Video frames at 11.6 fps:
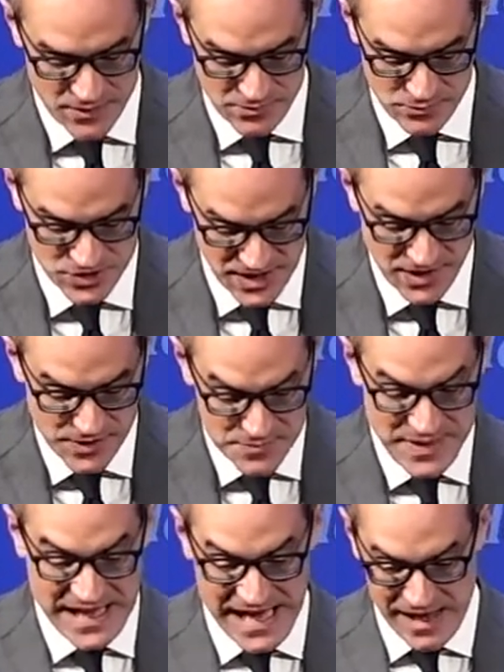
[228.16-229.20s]
which England
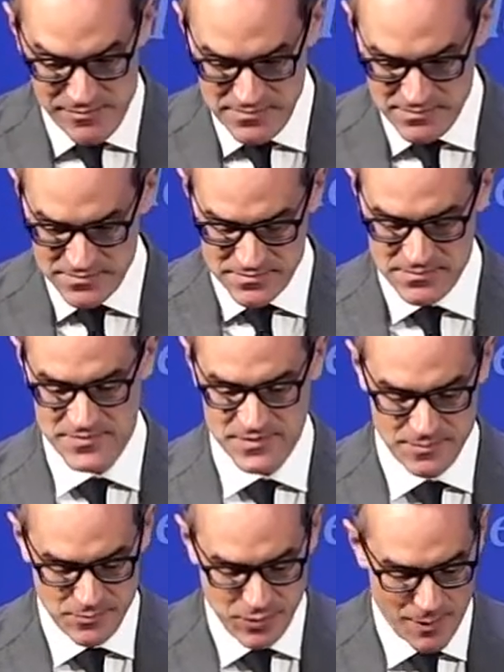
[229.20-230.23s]
became,
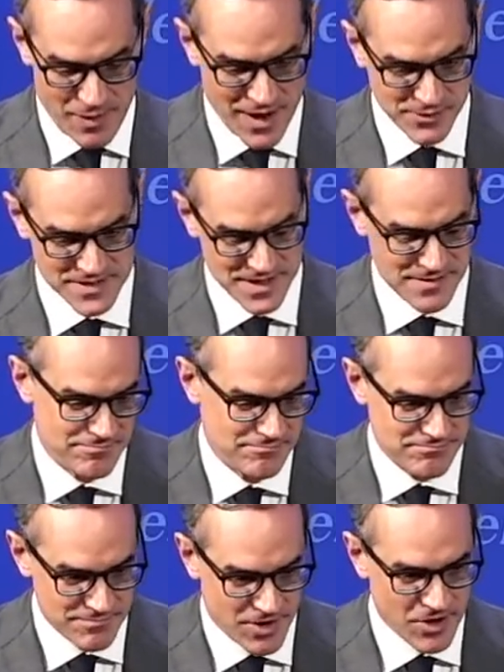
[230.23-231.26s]
I would say
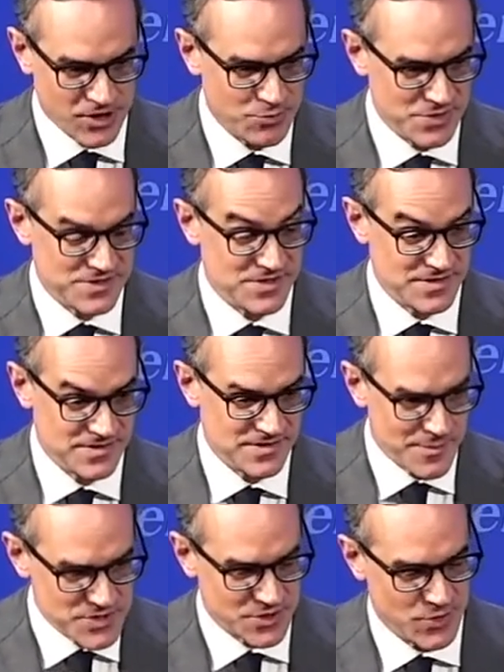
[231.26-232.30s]
arguably
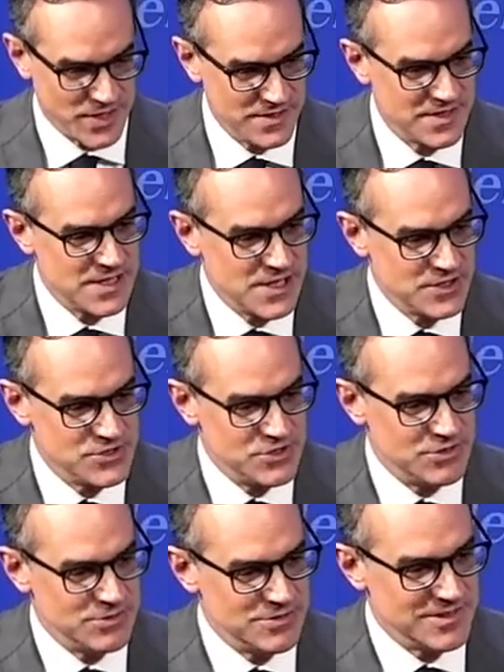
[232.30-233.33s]
subsequent
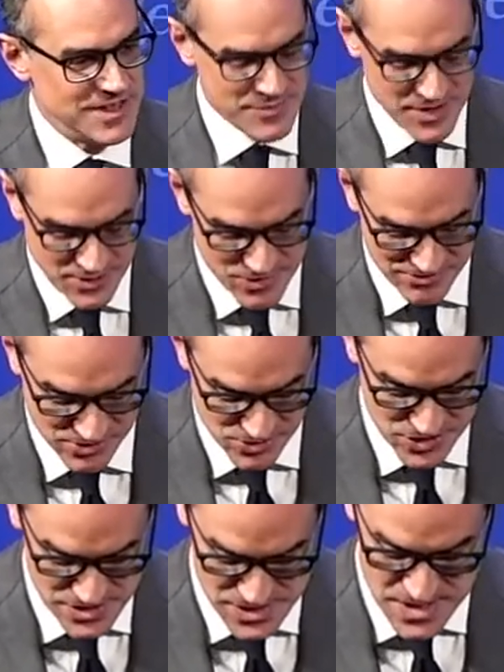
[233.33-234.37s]
to the American
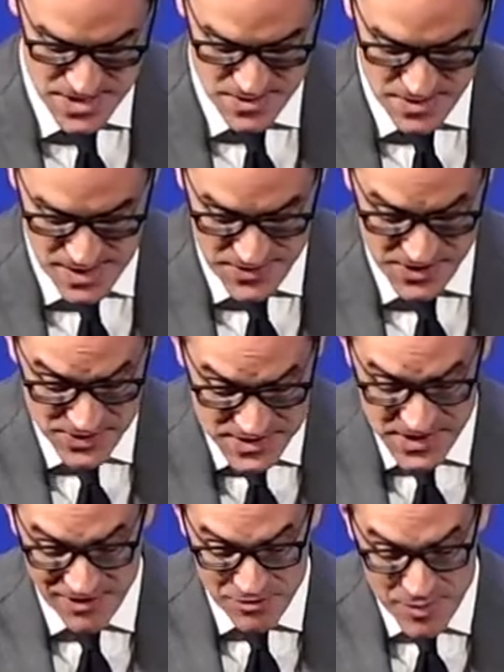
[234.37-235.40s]
Revolution, there is
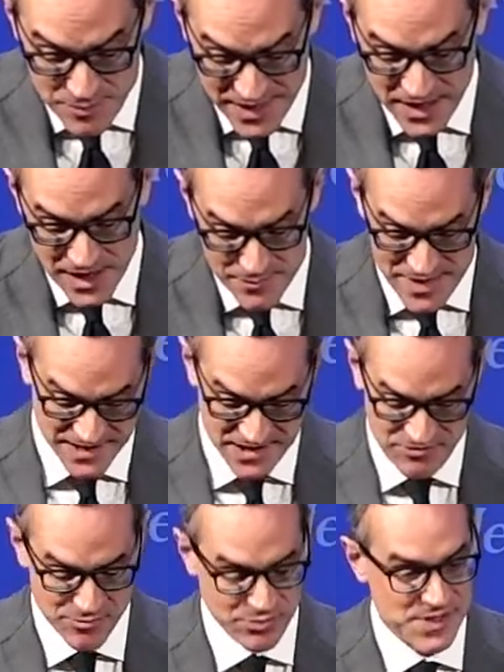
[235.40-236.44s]
government by compact
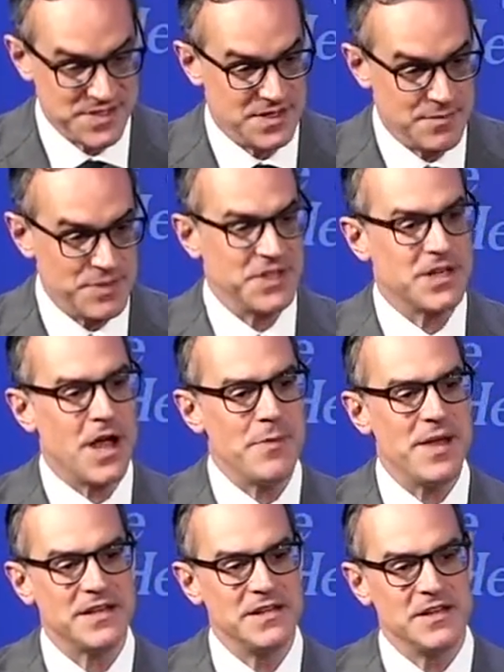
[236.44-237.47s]
if implicit. But the
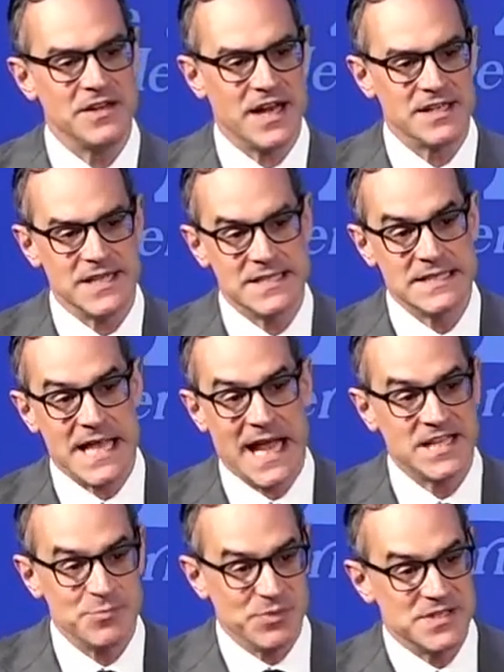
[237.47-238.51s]
compact in the United States is
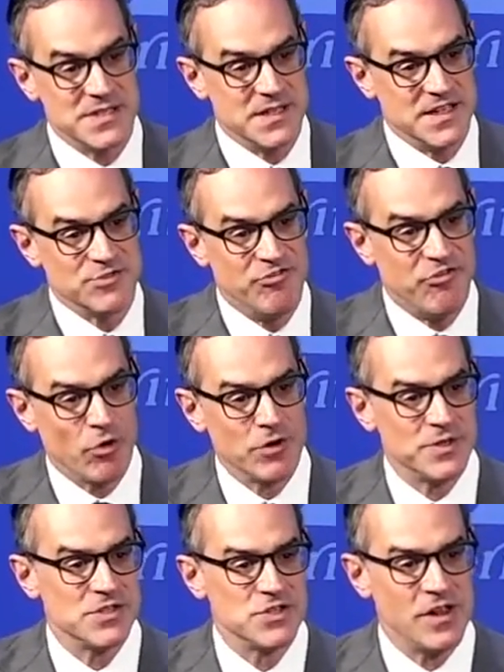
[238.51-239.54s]
explicit. It's formed
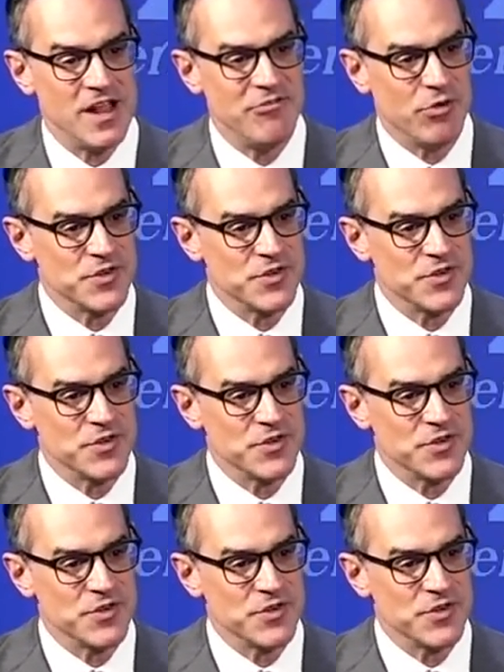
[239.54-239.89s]
on July 4th,